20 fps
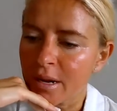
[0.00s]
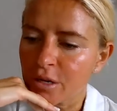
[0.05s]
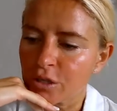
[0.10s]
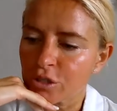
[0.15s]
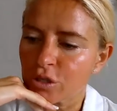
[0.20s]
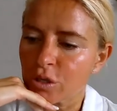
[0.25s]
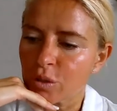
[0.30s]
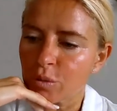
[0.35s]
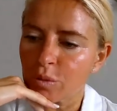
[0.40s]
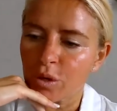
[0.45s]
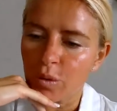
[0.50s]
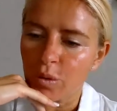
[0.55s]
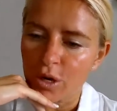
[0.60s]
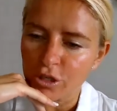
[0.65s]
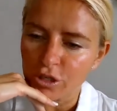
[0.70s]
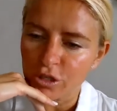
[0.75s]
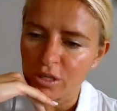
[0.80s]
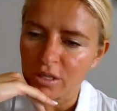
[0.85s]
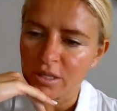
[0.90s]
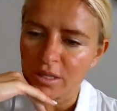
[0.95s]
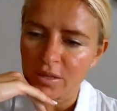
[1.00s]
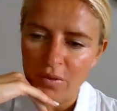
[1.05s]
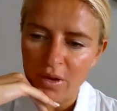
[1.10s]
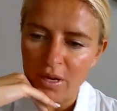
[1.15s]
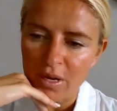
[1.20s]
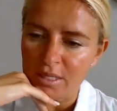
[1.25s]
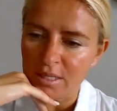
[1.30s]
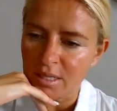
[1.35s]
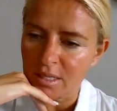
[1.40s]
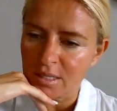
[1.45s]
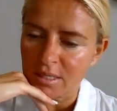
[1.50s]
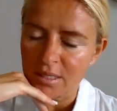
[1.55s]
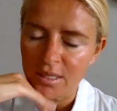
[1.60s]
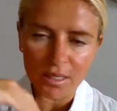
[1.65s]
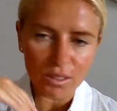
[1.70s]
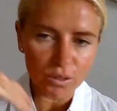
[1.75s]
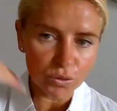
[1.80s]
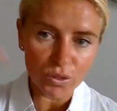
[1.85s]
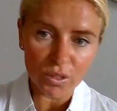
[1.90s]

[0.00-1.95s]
actually were questioning the vaccine said,